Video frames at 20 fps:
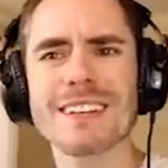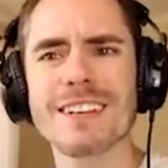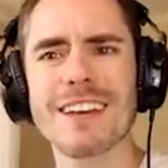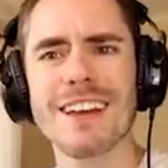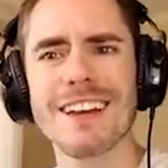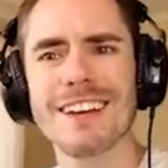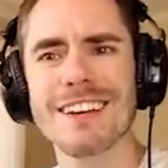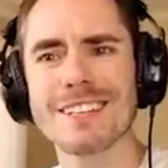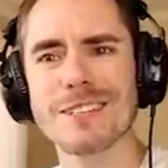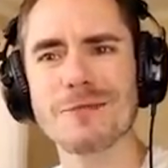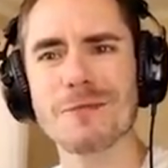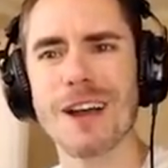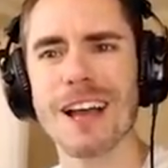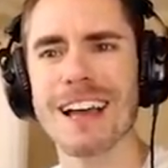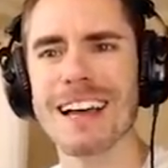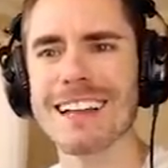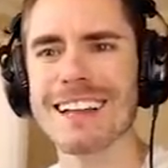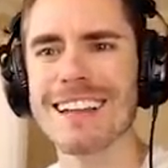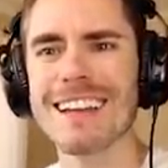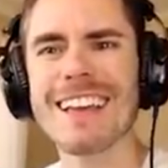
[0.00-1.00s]
as
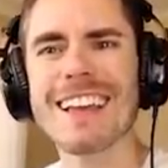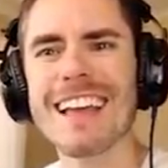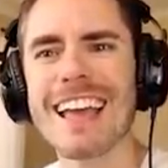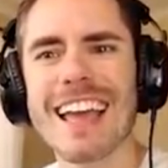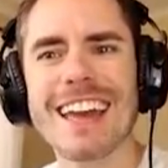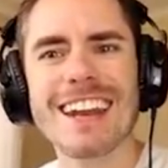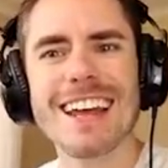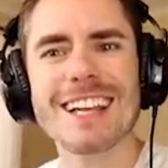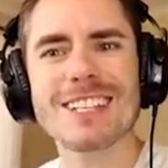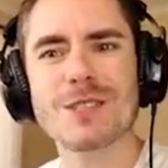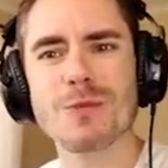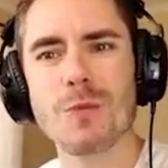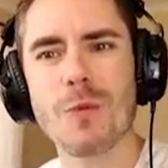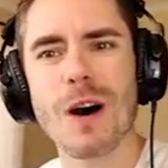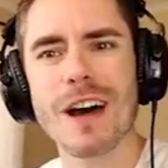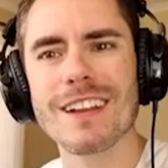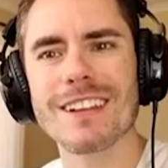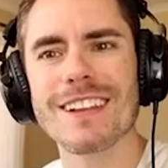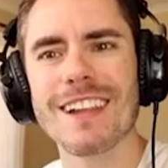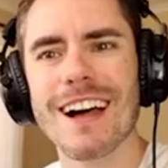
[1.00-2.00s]
well. It adds
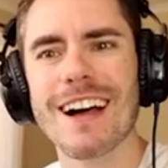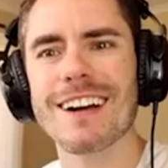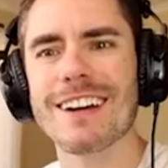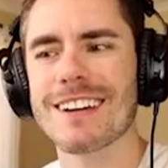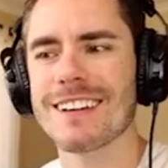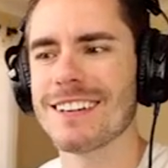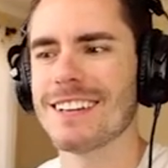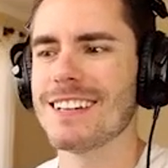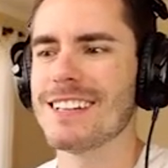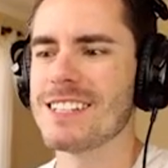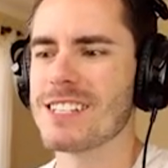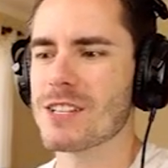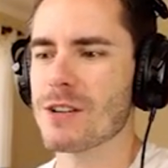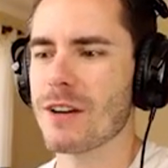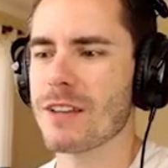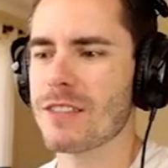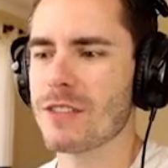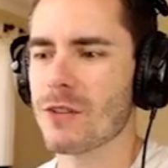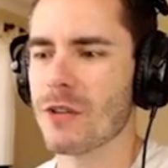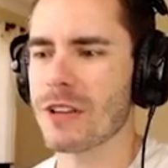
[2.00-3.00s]
one luck.
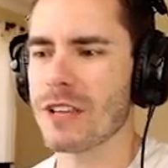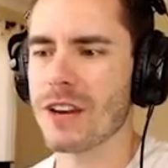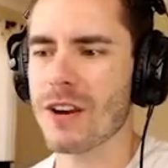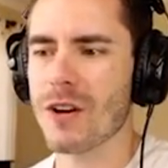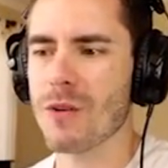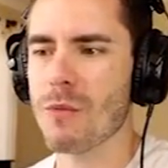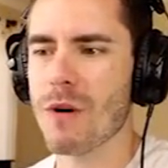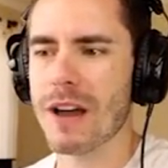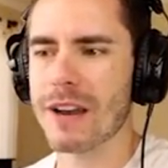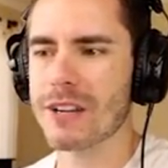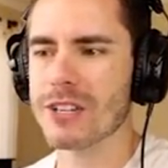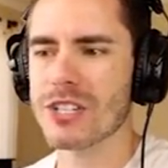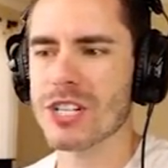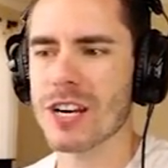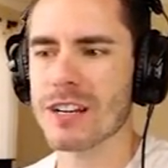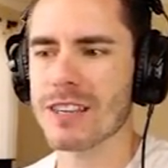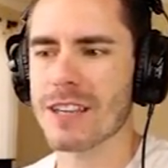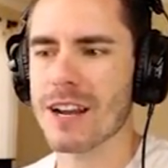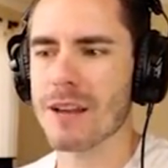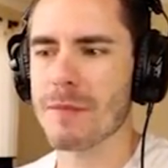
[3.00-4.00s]
So I thought, you know, why not
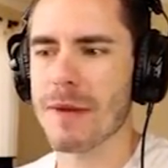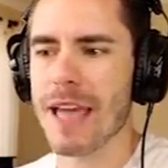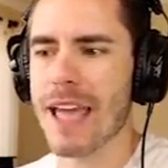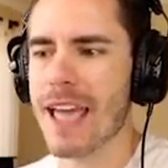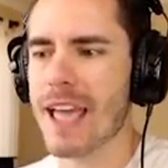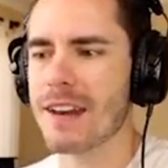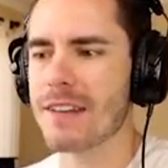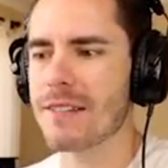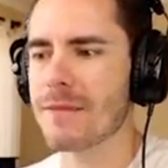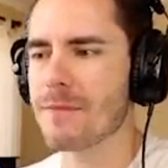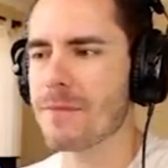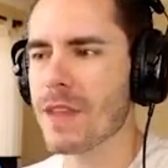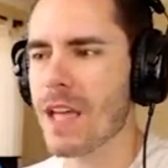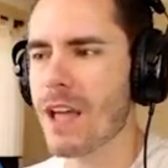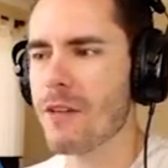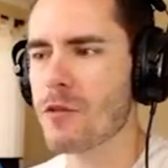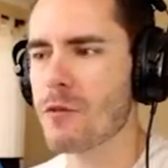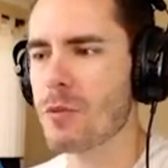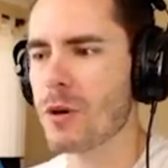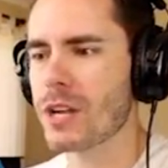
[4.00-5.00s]
chuck that on my head?
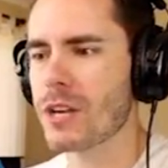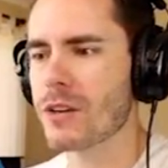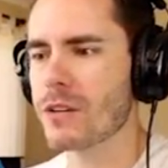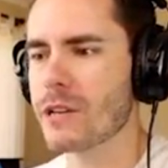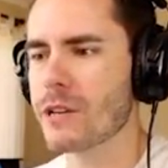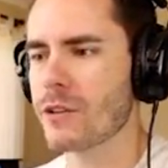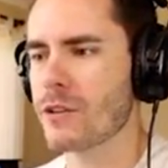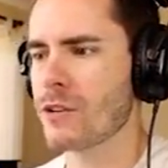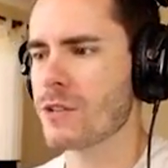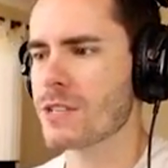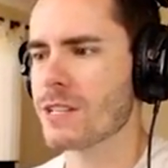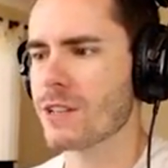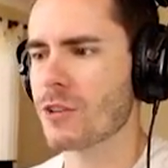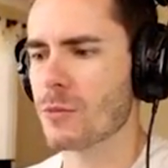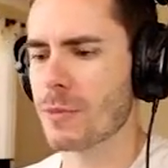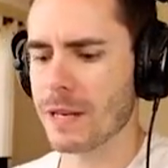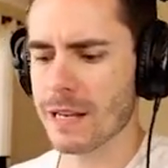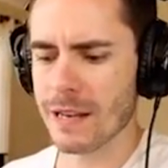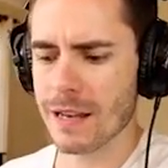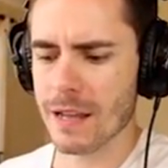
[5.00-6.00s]
Everybody could use a
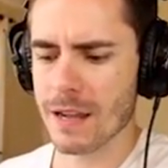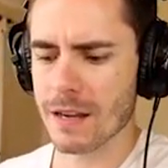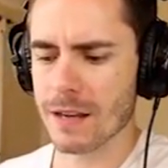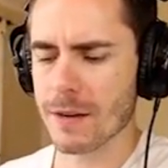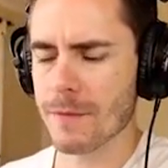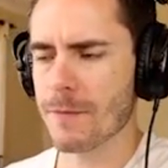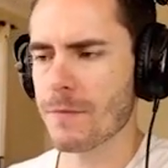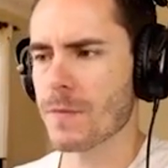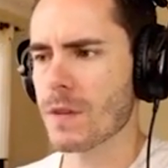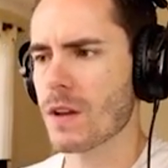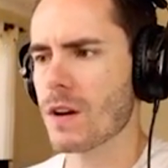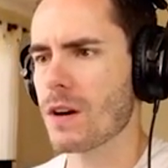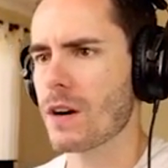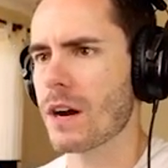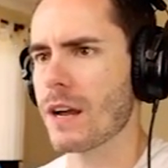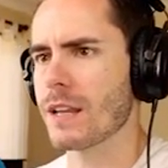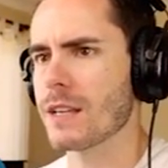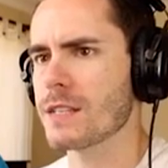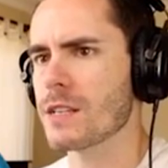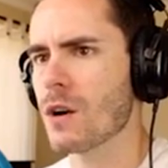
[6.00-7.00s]
little bit of luck.
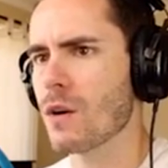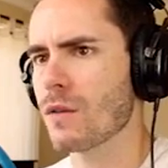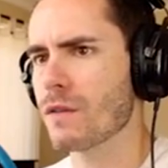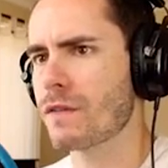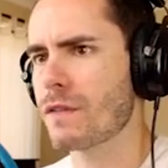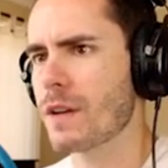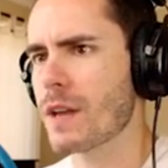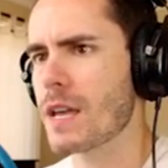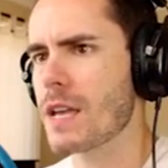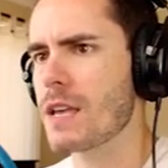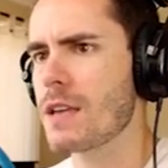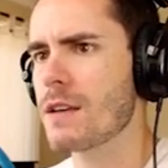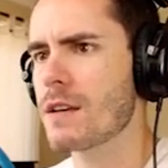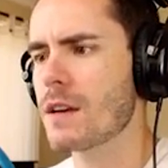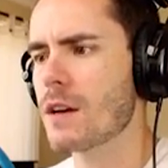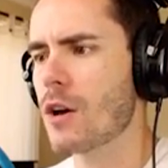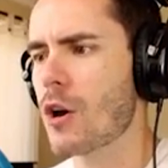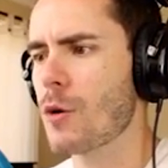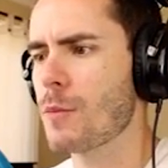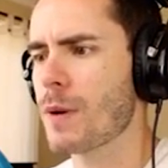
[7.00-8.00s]
All right, let's hold V,
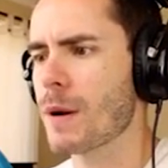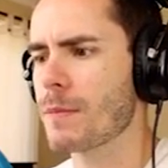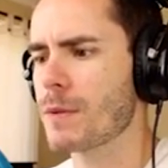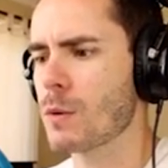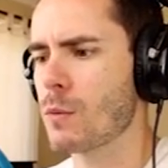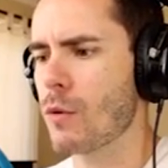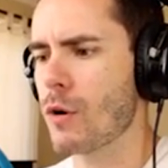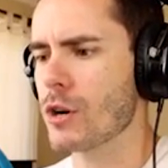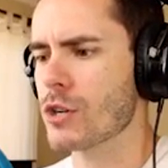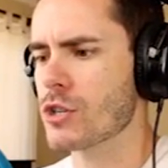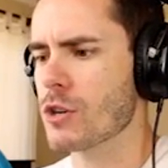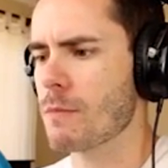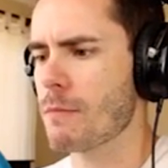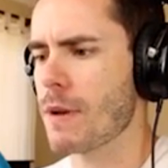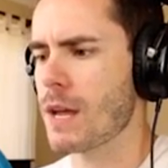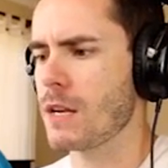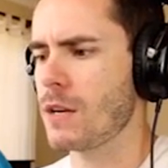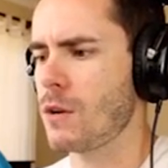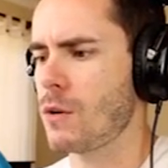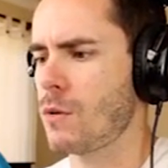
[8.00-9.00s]
open up the workshop
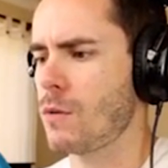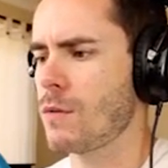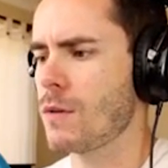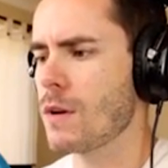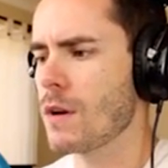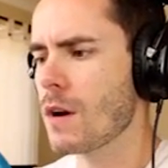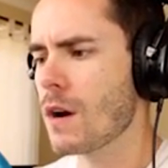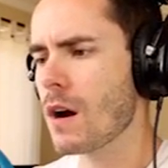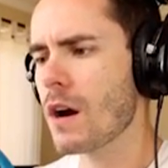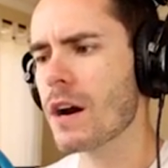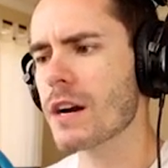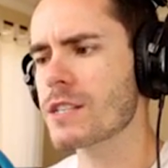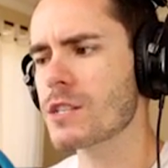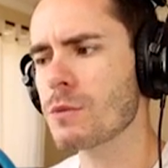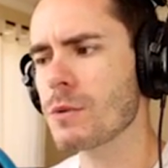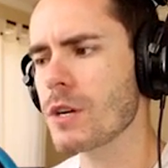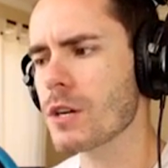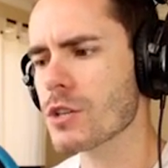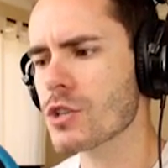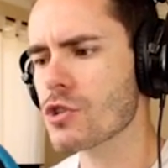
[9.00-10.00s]
menu. All right,
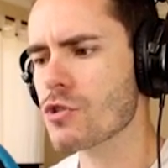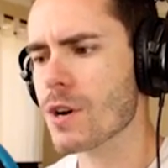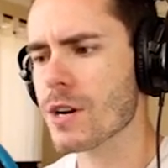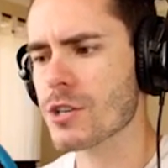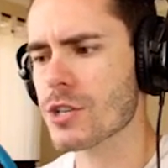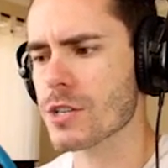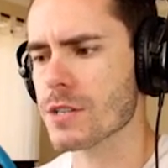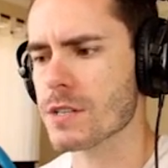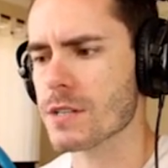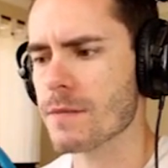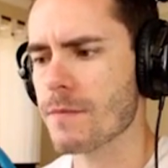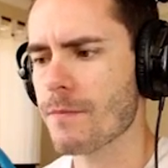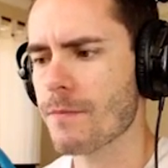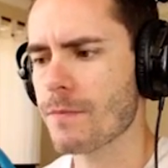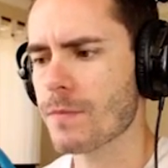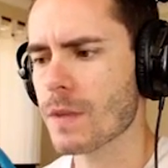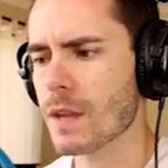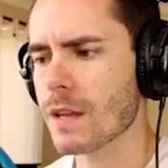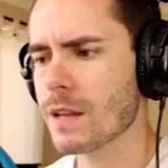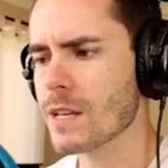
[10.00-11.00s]
so we got structures.
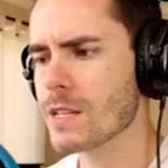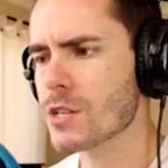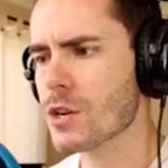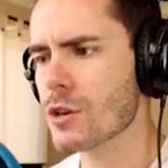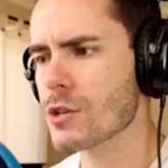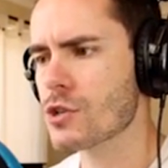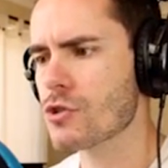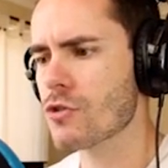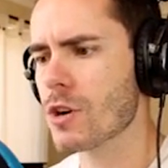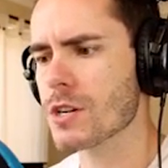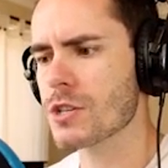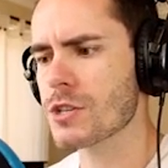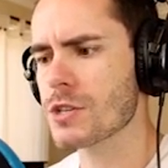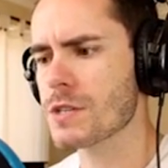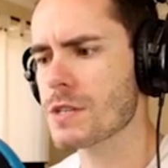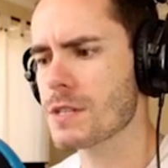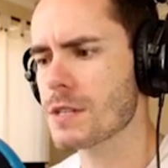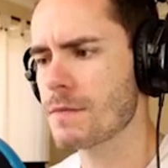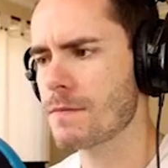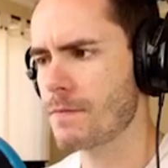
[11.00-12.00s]
Let's go
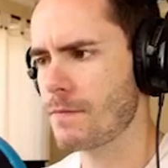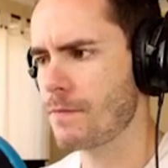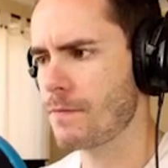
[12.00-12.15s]
structures.